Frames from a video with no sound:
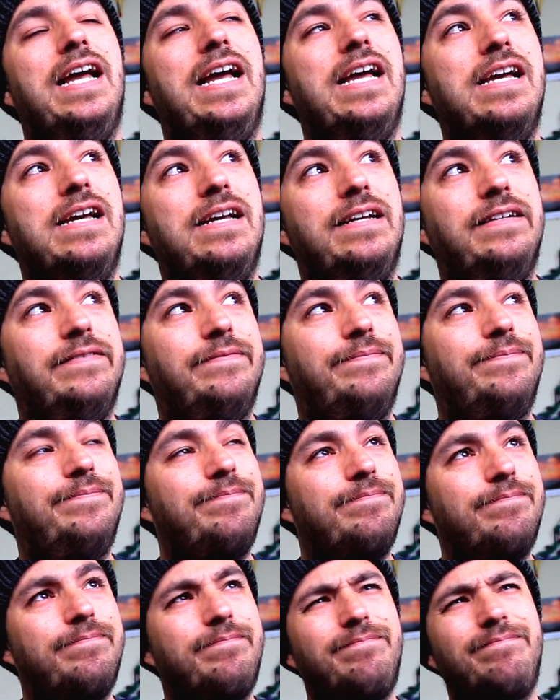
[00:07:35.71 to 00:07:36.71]
And
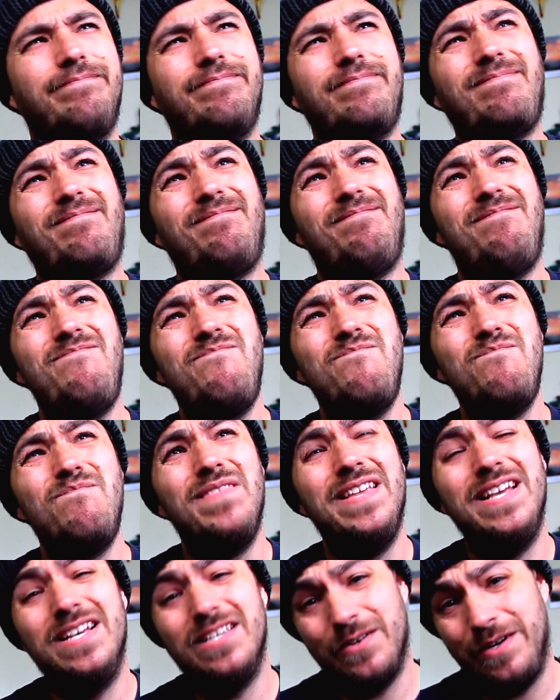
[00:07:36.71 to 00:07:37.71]

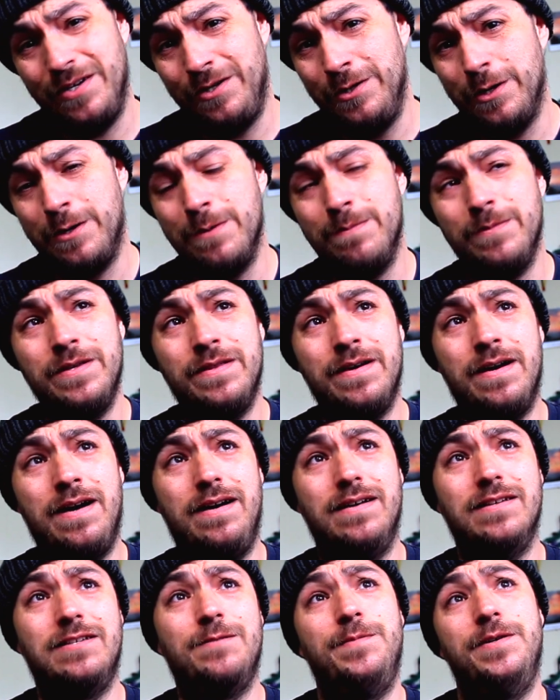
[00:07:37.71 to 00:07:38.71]
so I took him to the
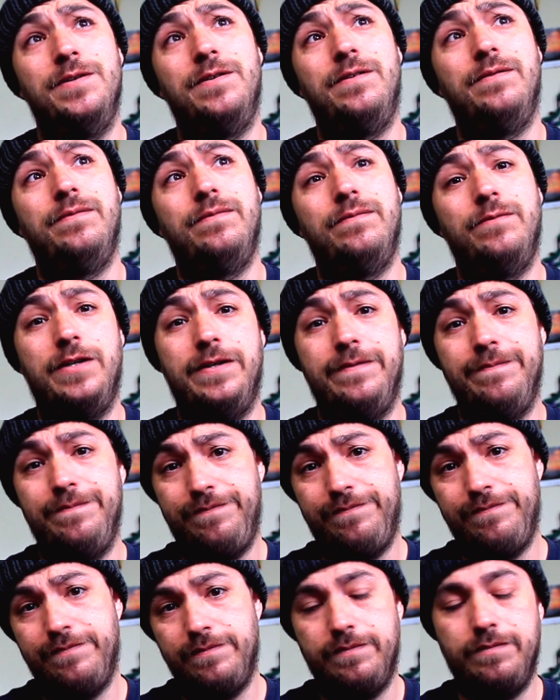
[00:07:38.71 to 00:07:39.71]
hospital. Well,
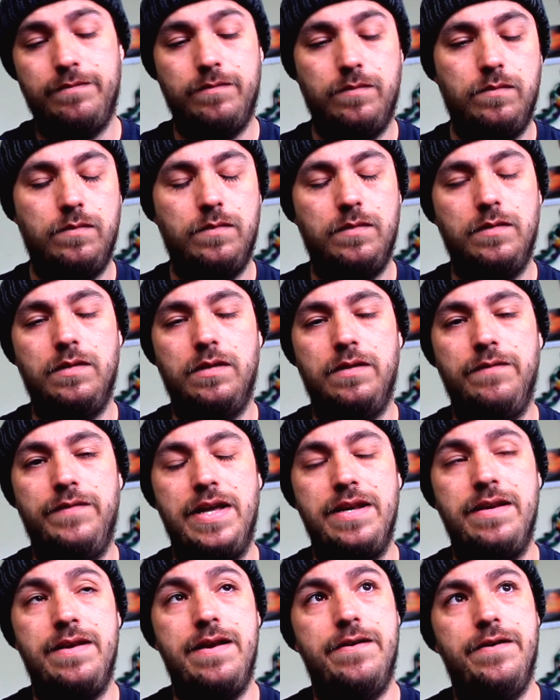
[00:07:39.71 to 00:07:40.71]
the
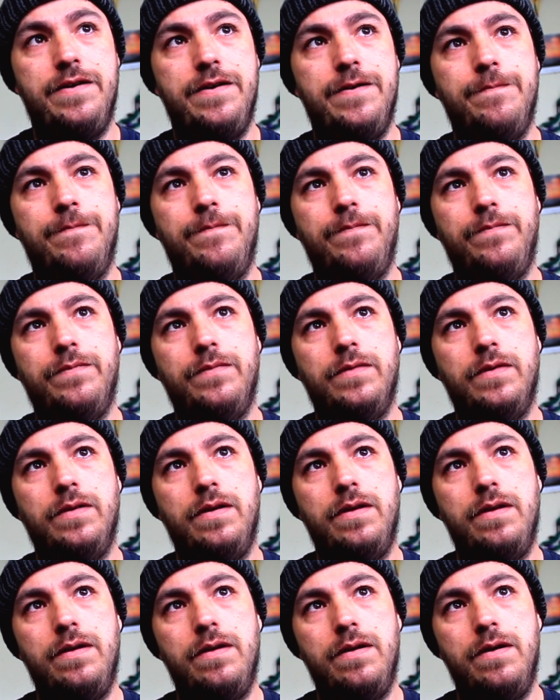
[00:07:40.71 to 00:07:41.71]
veterinarian
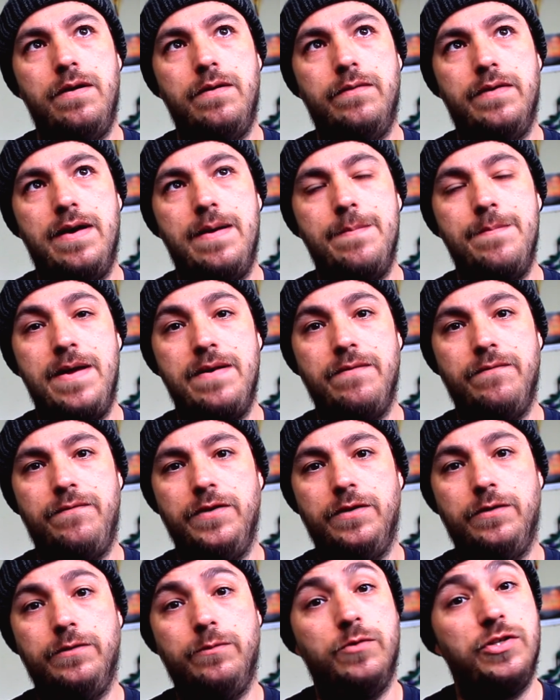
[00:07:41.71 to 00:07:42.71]
over at
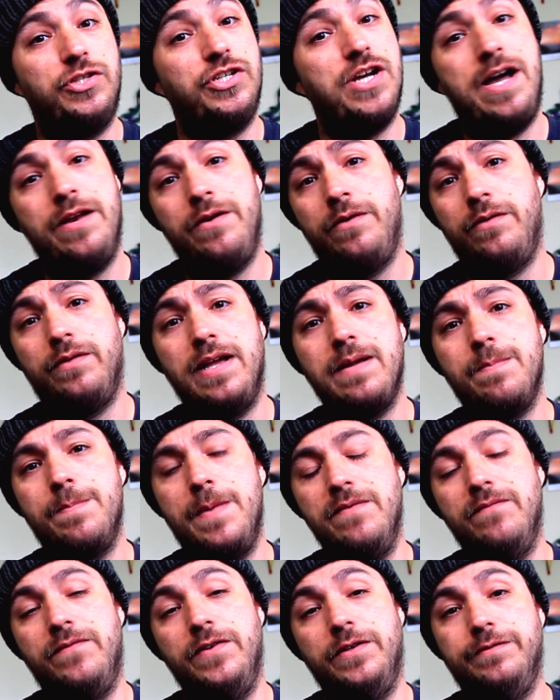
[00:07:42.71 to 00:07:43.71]
Bentfield, which I don't like
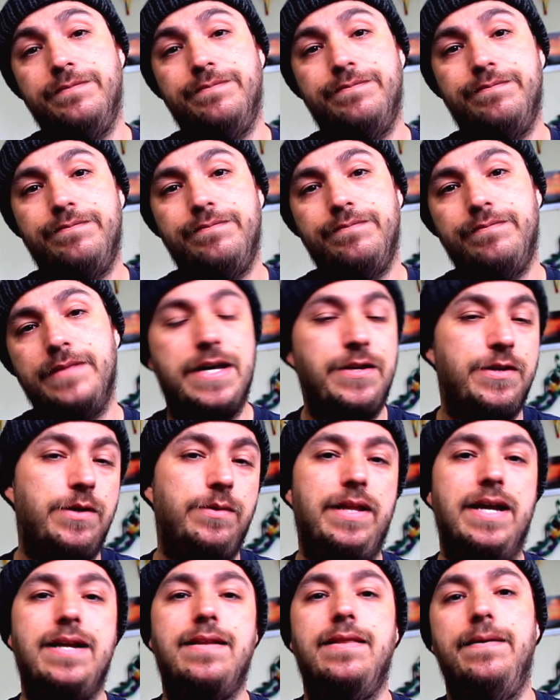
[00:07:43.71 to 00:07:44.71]
Bentfield. I
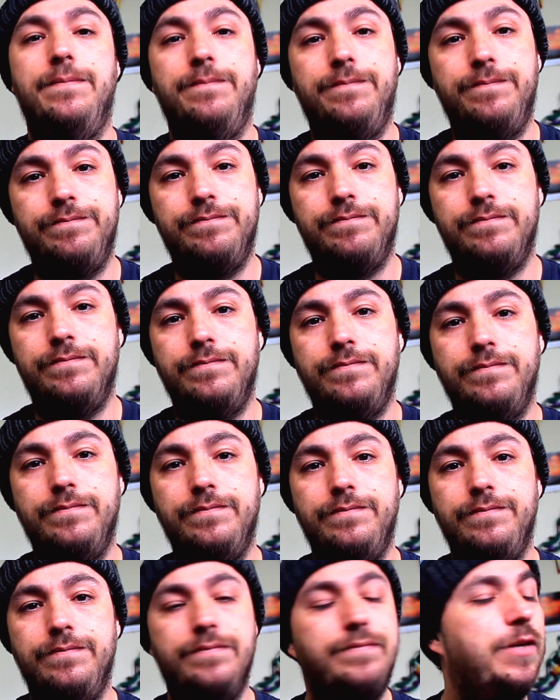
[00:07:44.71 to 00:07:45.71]
don't like them.
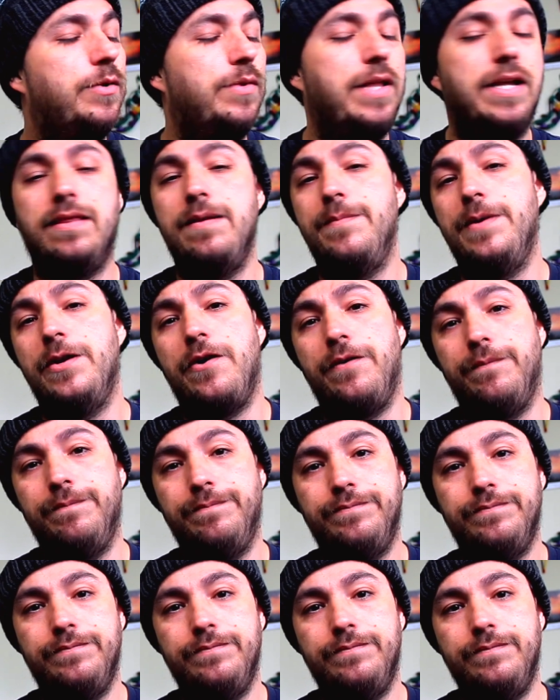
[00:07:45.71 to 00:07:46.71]
Don't like them at all.
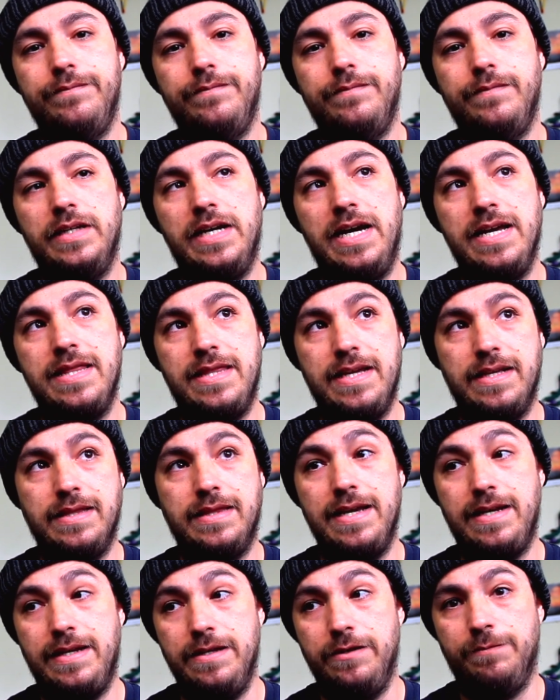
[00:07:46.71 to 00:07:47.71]
I think
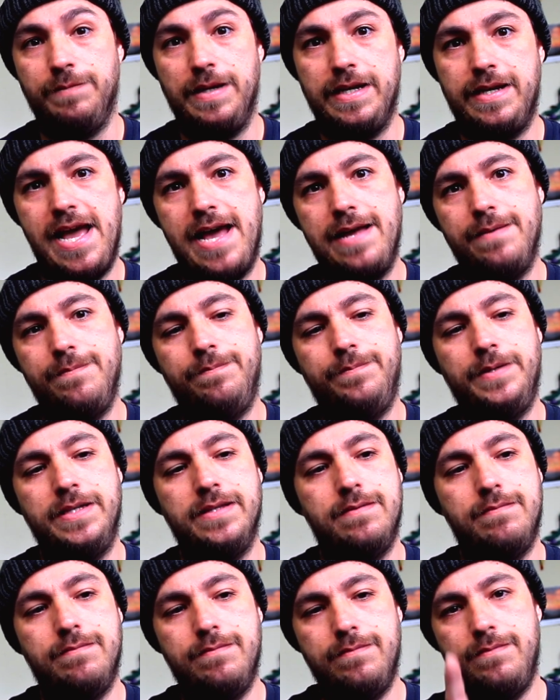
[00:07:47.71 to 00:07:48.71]
they killed my cat.
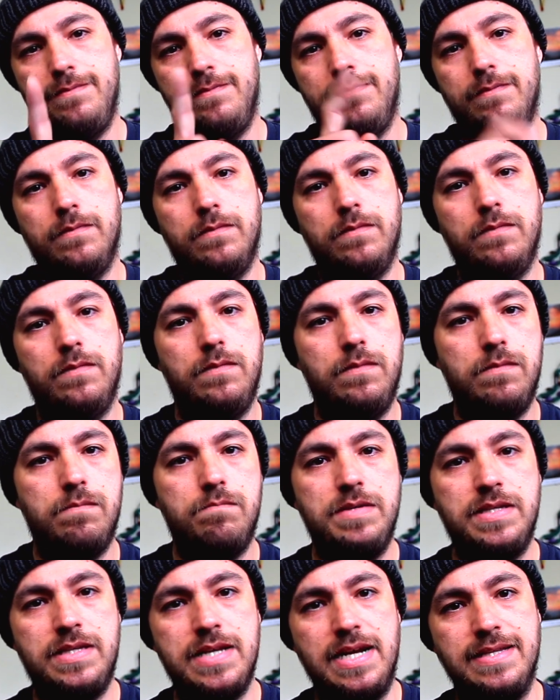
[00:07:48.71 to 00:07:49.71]
But
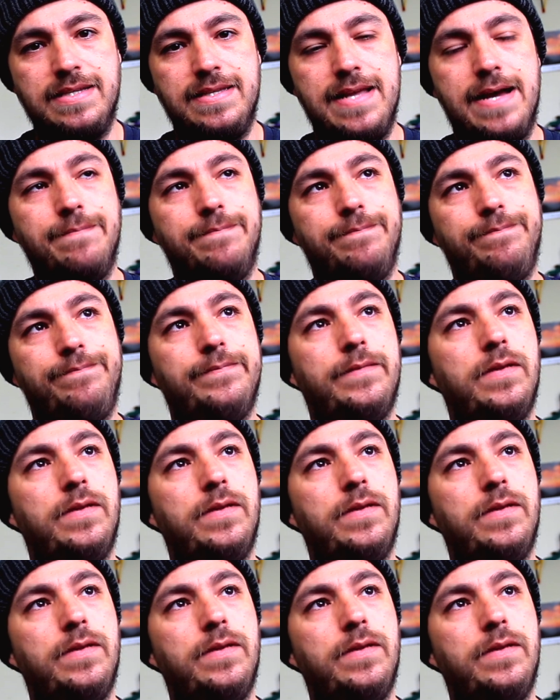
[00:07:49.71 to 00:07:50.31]
besides that,